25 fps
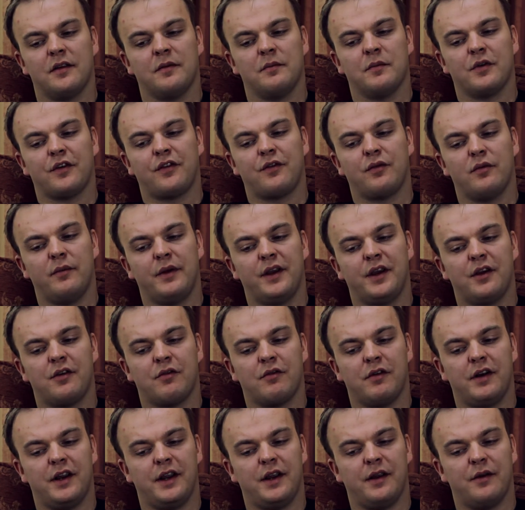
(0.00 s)
My swimming
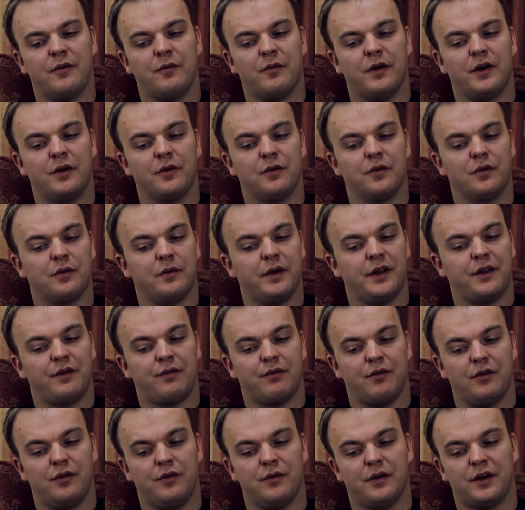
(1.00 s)
career went all the way
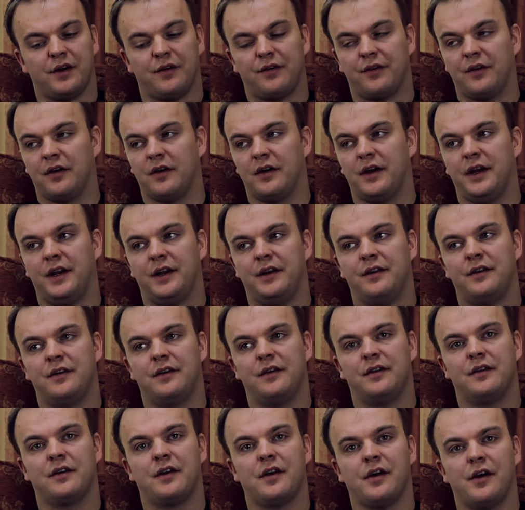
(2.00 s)
through. I started
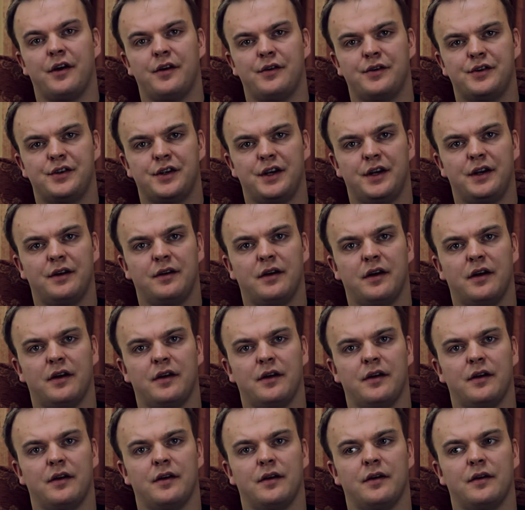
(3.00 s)
coaching
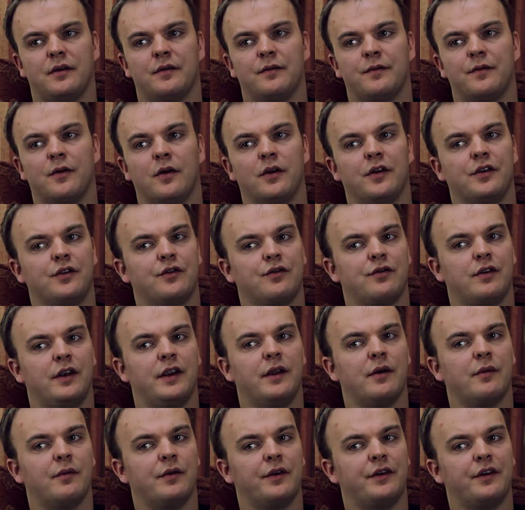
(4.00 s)

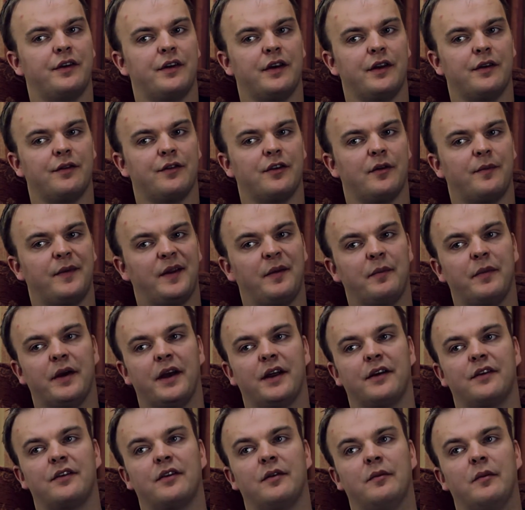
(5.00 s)
voluntary. I wanted to give something
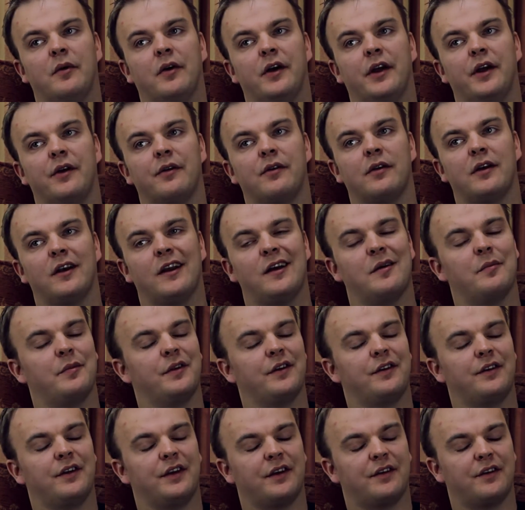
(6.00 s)
back to my own club
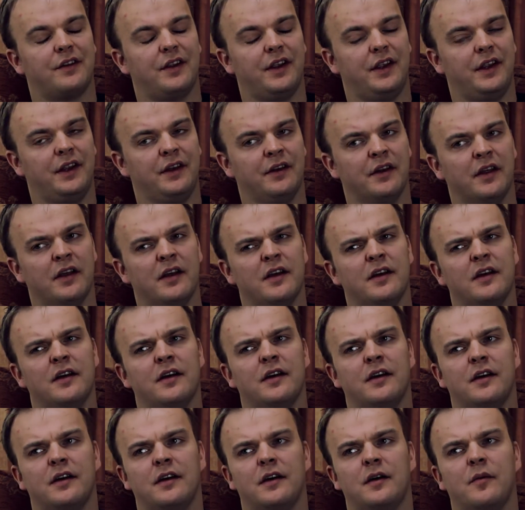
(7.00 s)
at 16.
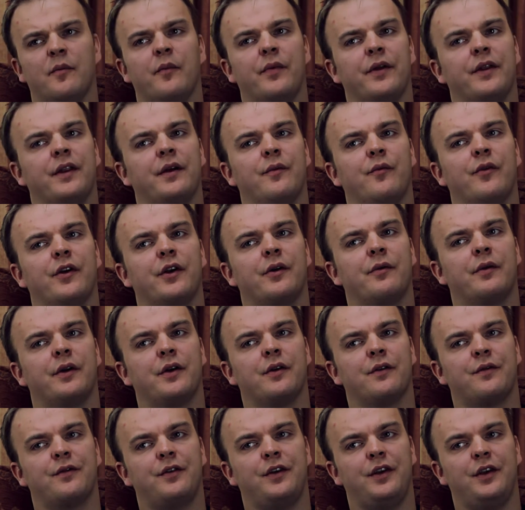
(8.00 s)
But then when I
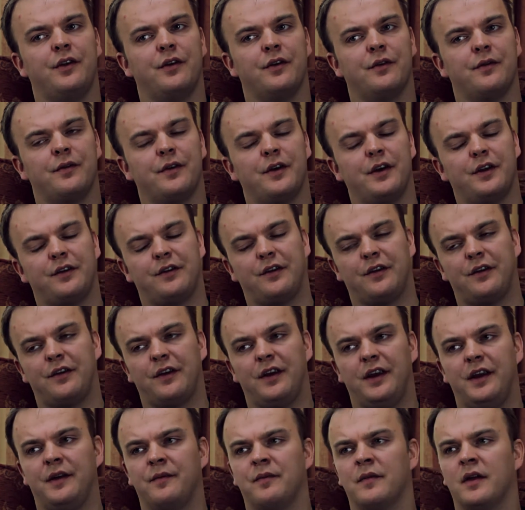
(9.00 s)
went off to
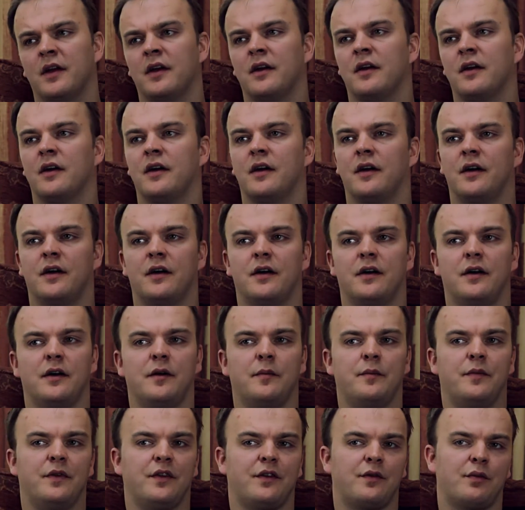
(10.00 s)
university,
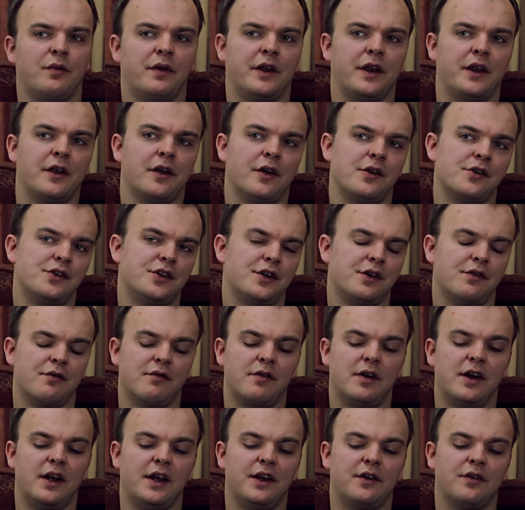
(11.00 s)
that's when coaching
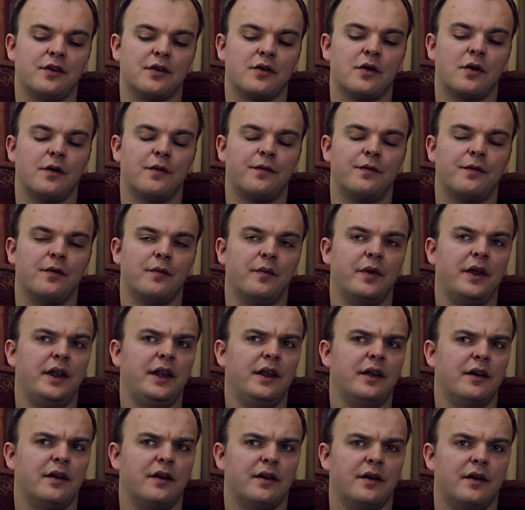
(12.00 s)
really took off for
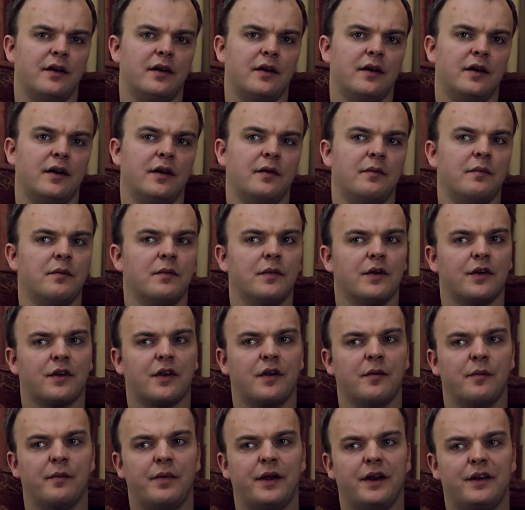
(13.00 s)
me. And my
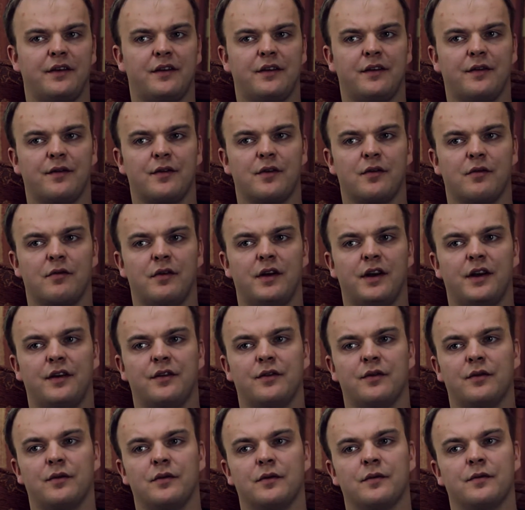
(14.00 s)
competitive career
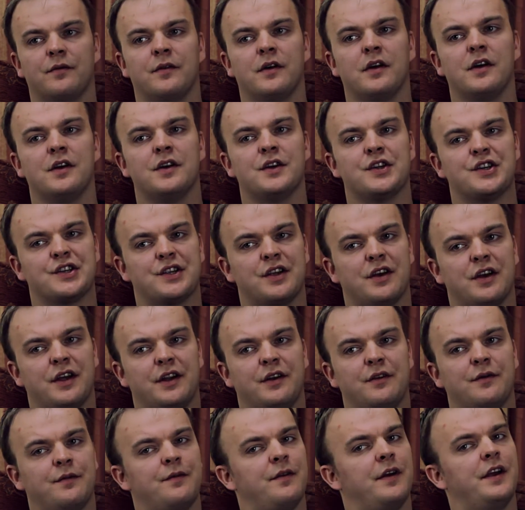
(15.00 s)
sort of
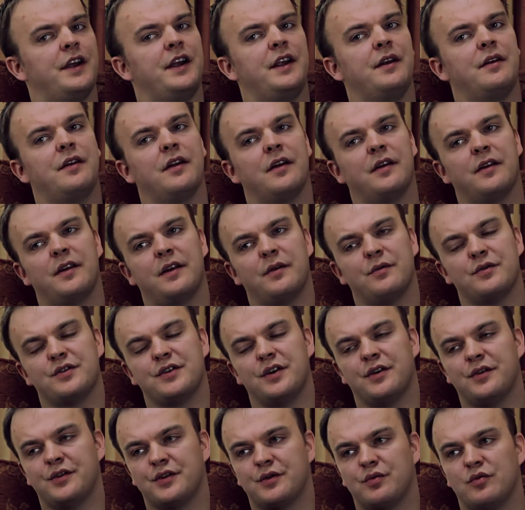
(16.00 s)
started to fade. There was
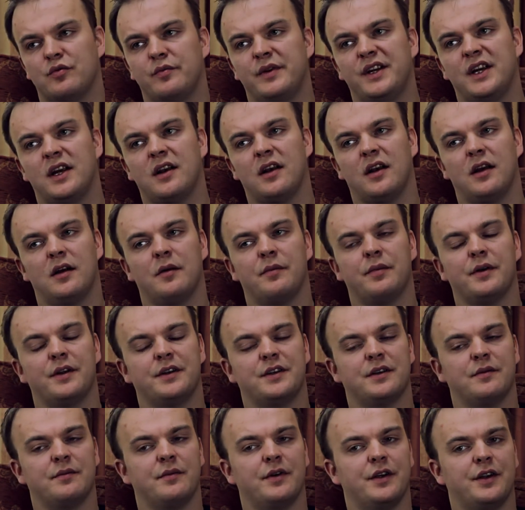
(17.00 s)
no swimming club.
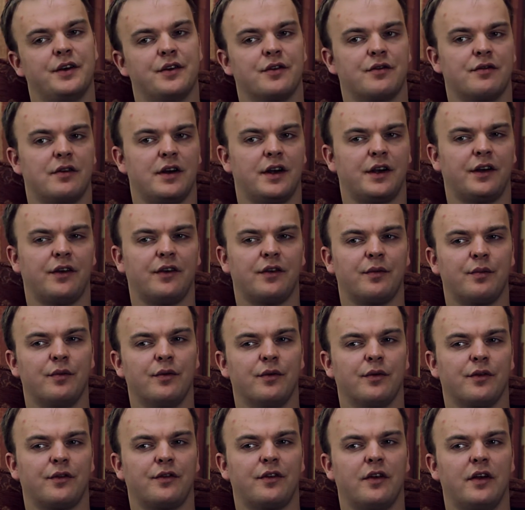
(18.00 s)
I'd done my undergrad in
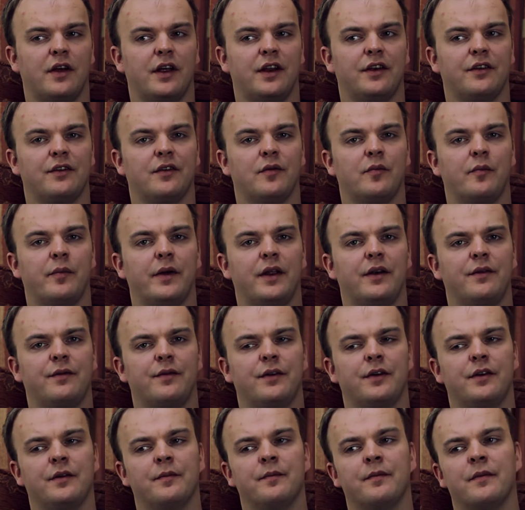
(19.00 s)
sports science at
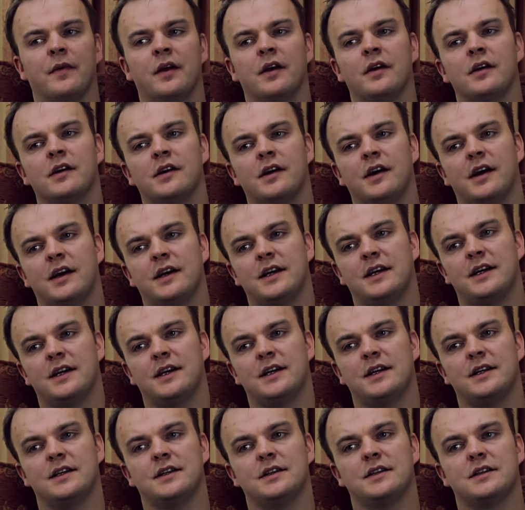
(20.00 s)
Bedford.
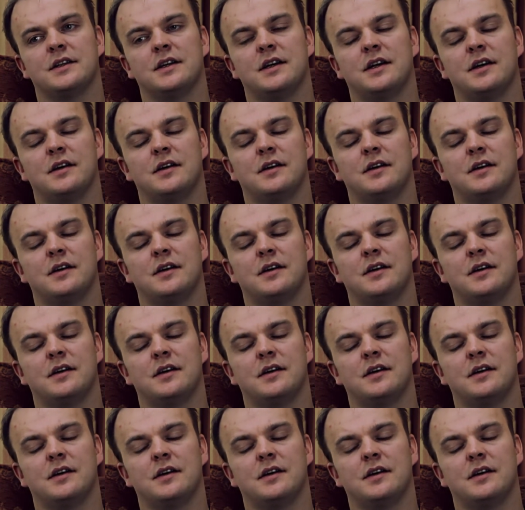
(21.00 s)
And